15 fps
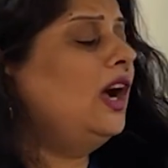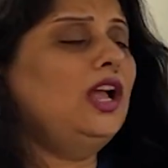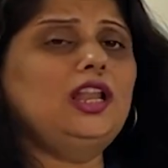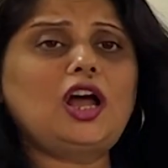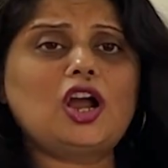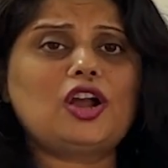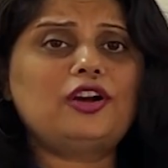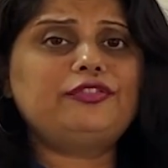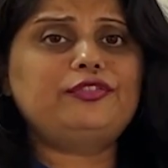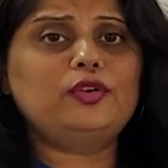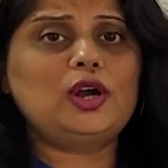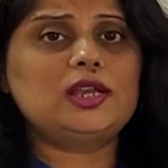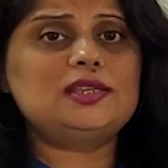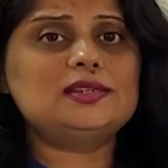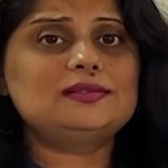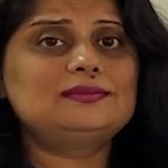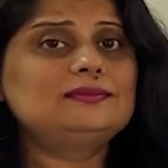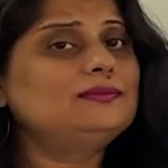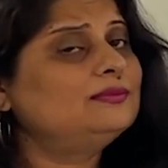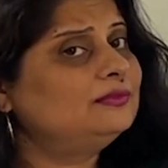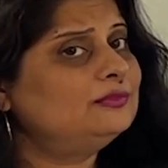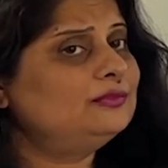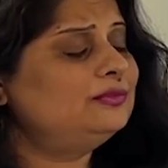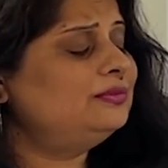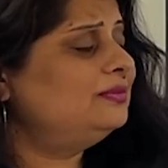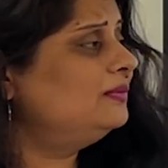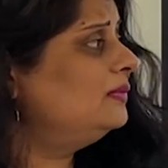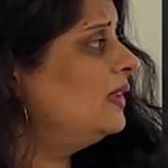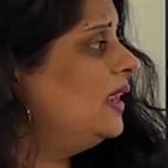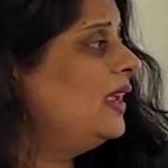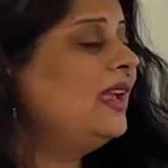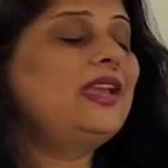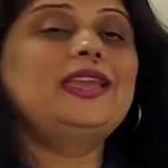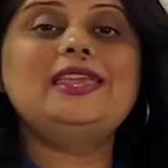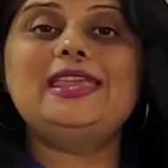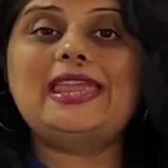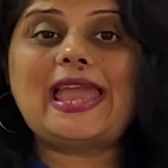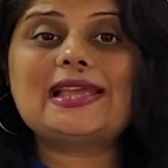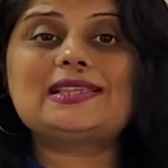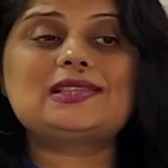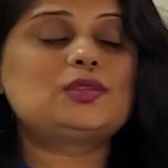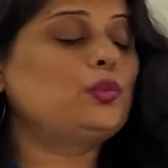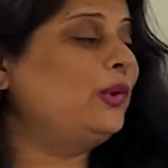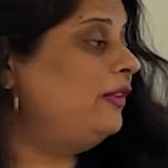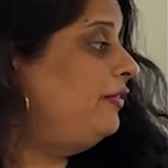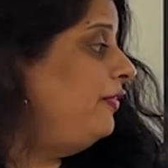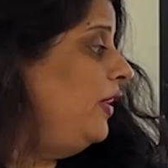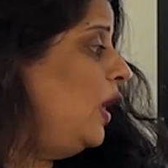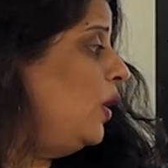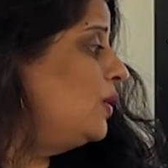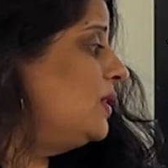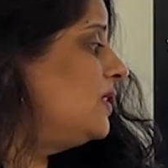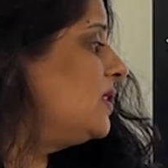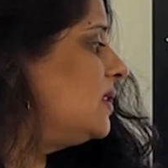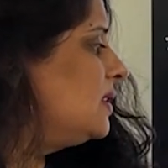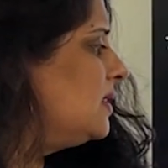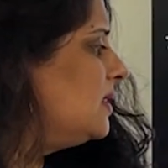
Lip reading: A log of wood, yes, will float.